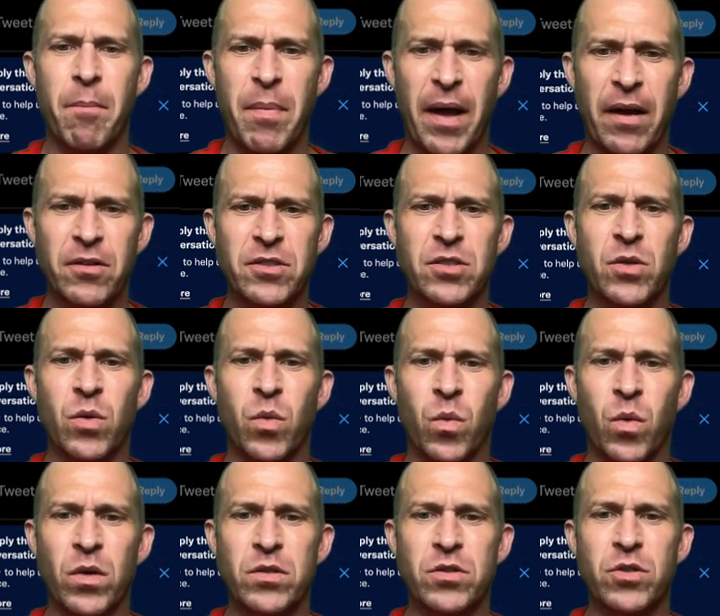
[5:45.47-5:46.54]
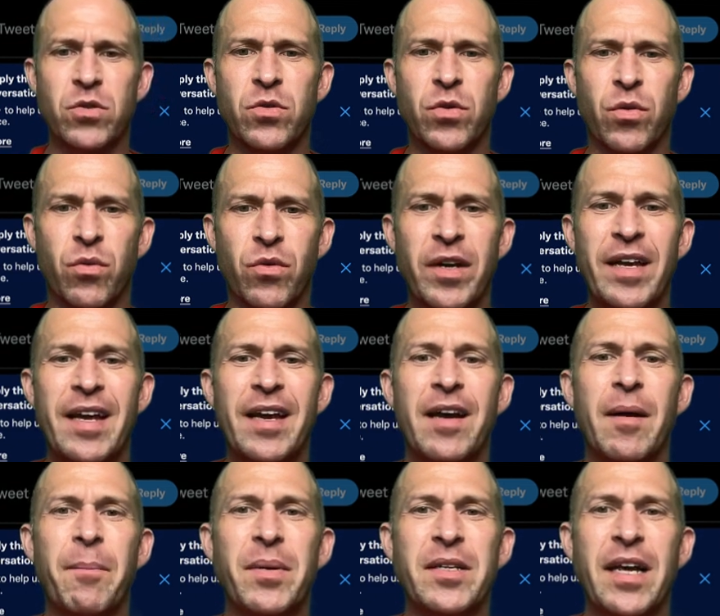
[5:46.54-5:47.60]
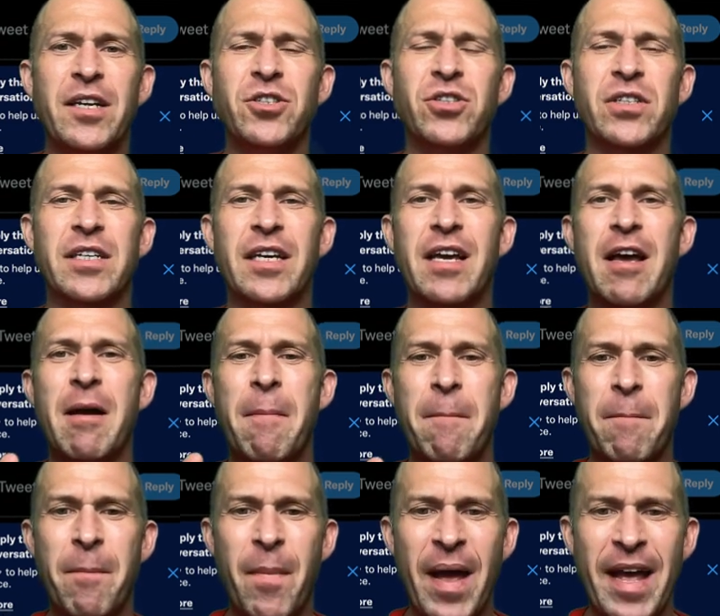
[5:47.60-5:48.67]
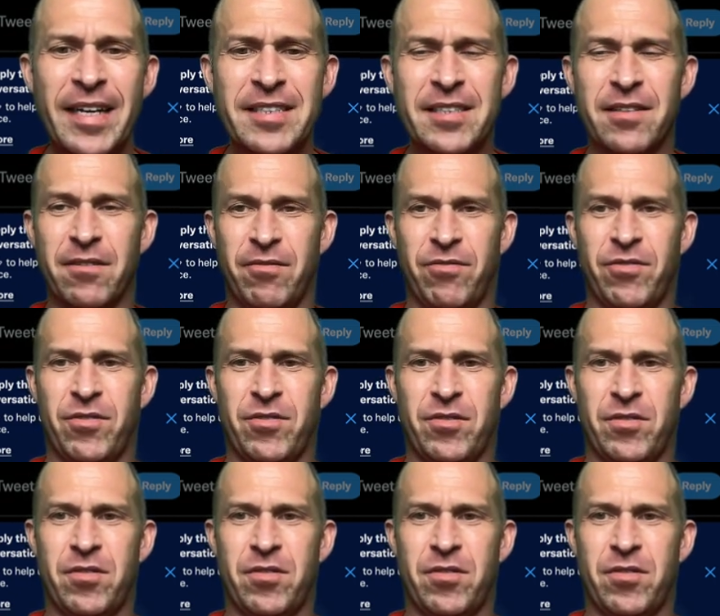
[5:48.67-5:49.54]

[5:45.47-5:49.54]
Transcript: bounce, one, two, three, potentially massive,